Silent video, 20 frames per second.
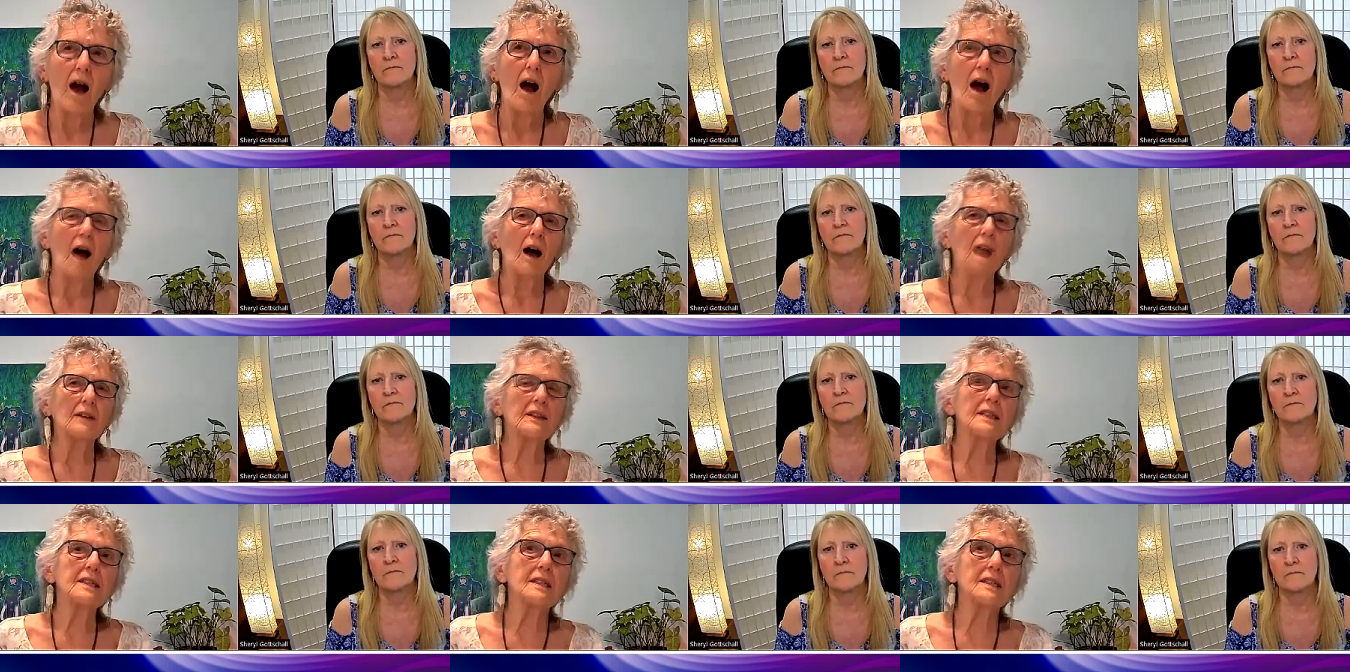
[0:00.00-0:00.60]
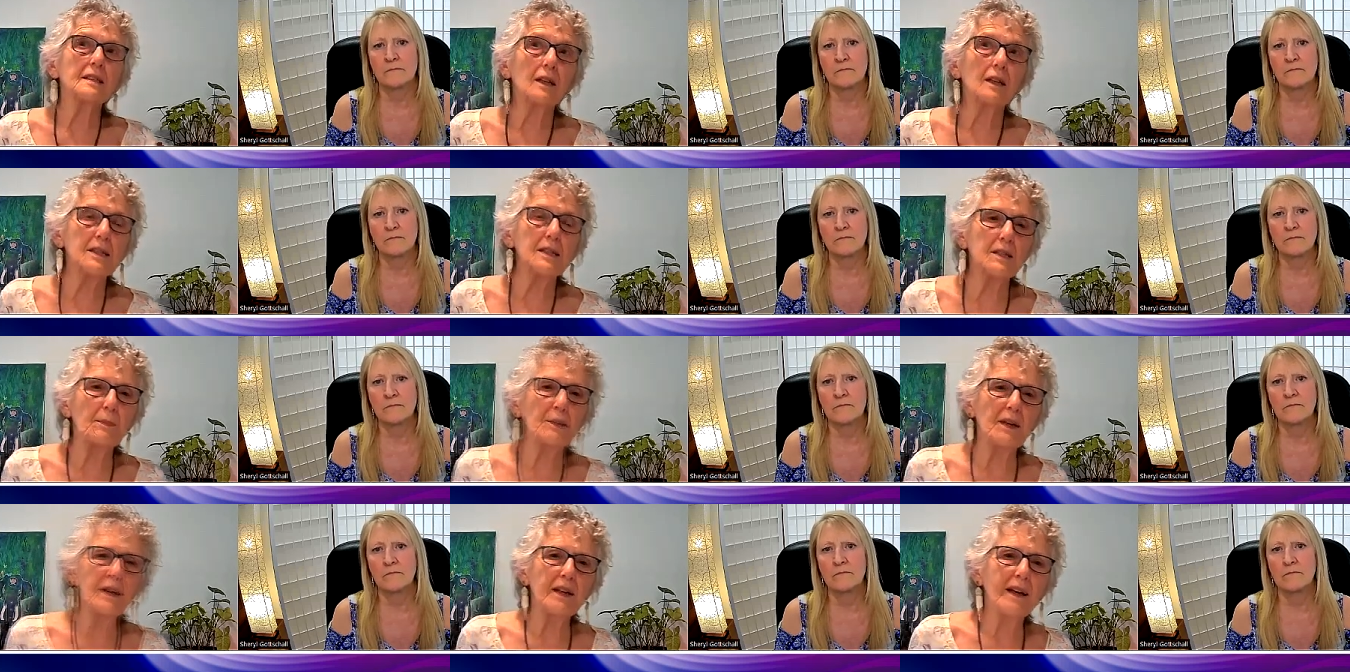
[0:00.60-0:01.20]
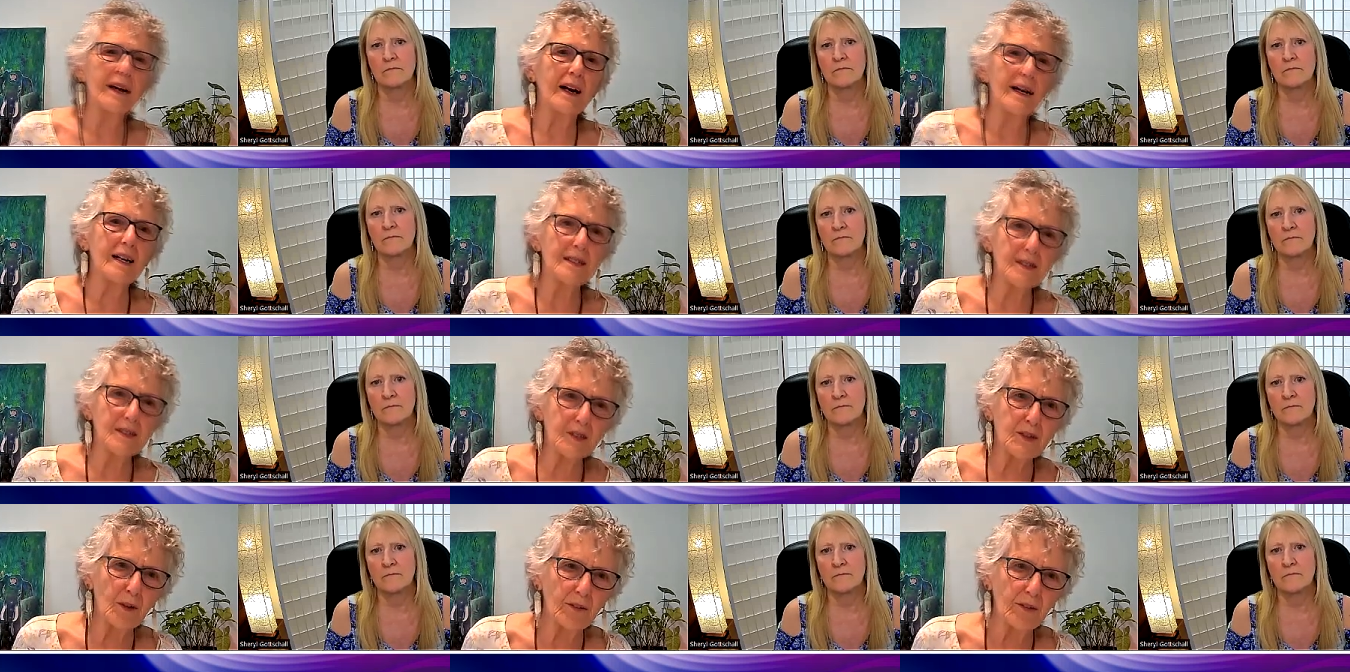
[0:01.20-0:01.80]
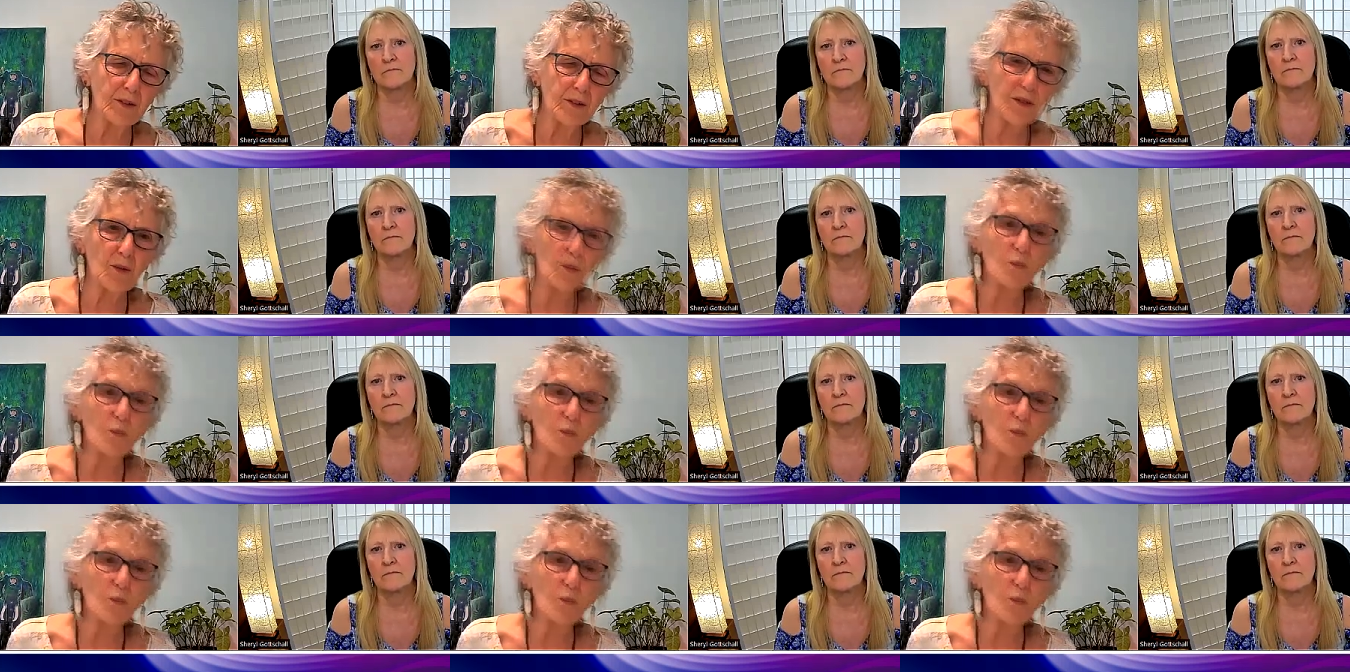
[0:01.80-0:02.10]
Speaker 1: I think a lot's being asked of us.